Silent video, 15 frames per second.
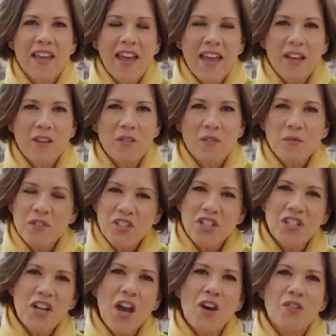And we
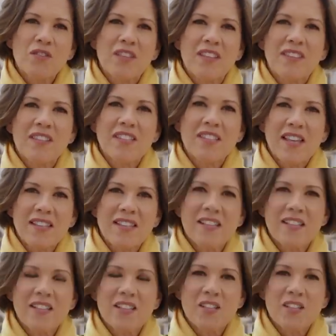should note that the Sussex